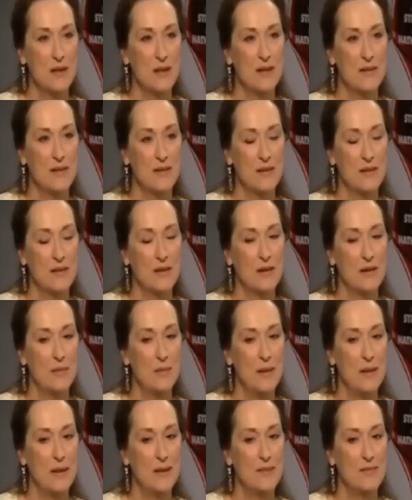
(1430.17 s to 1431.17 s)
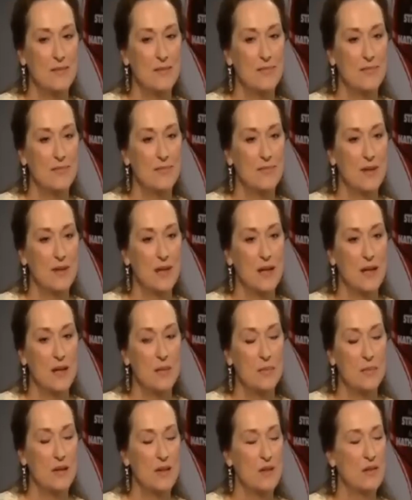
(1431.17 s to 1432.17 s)
12 months in Austria,
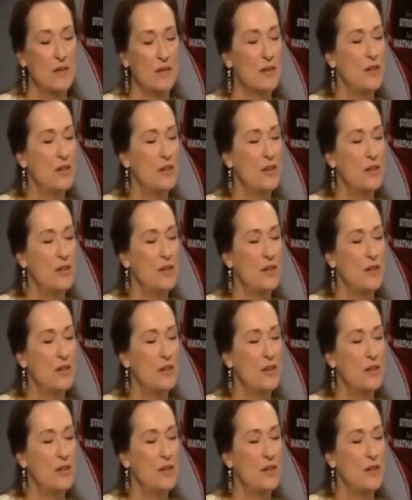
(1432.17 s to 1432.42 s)
Streep